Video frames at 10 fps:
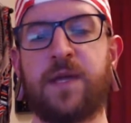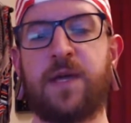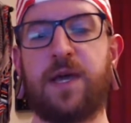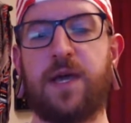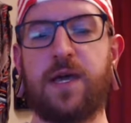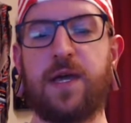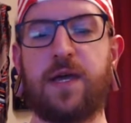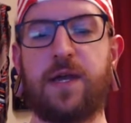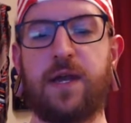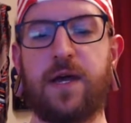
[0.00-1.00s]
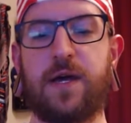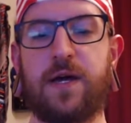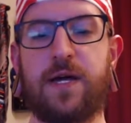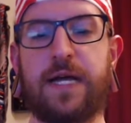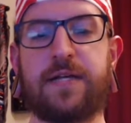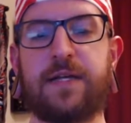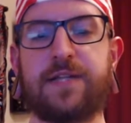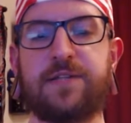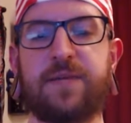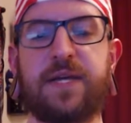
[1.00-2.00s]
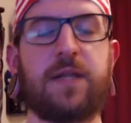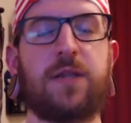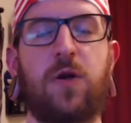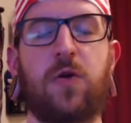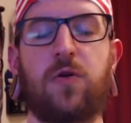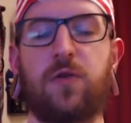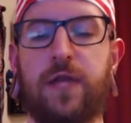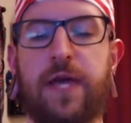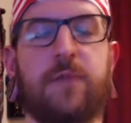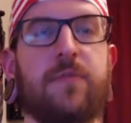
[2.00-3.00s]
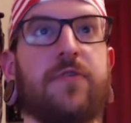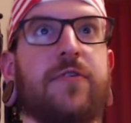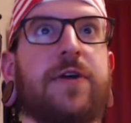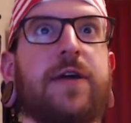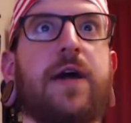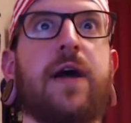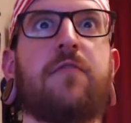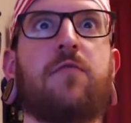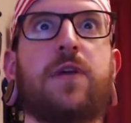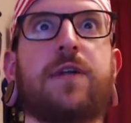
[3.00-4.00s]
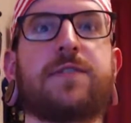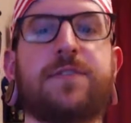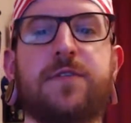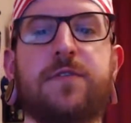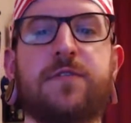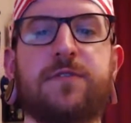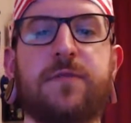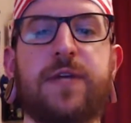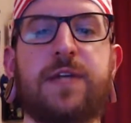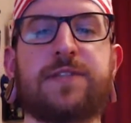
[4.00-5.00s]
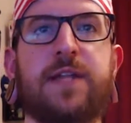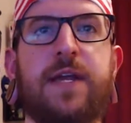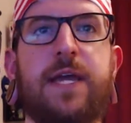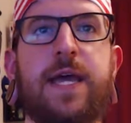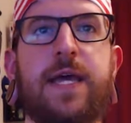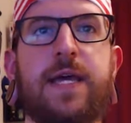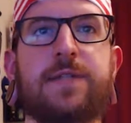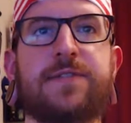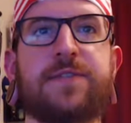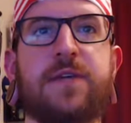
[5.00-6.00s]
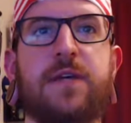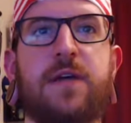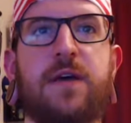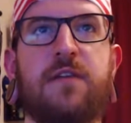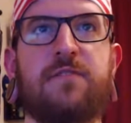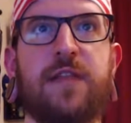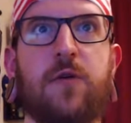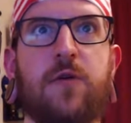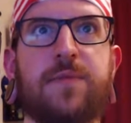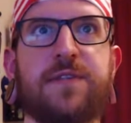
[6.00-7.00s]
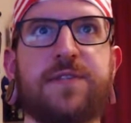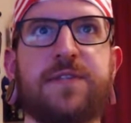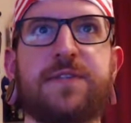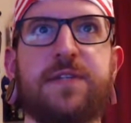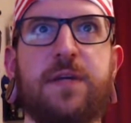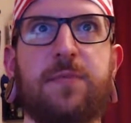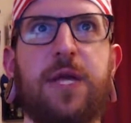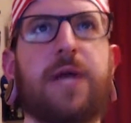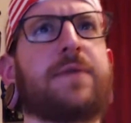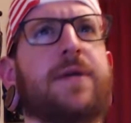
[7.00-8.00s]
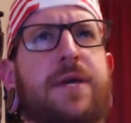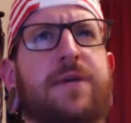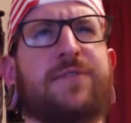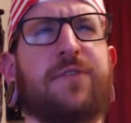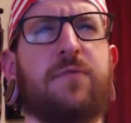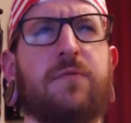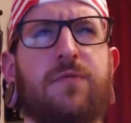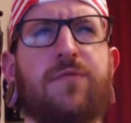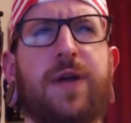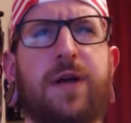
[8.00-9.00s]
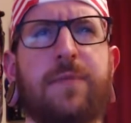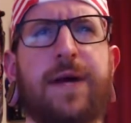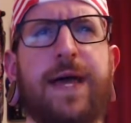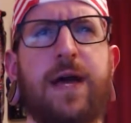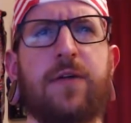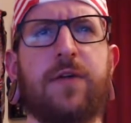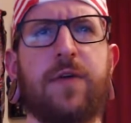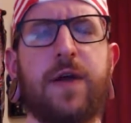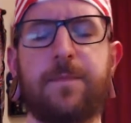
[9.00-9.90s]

and as it being a local Atlanta brewery, I've wanted to. So we got Steady Hands Flower Business, a double IPA, so right up my alley, right?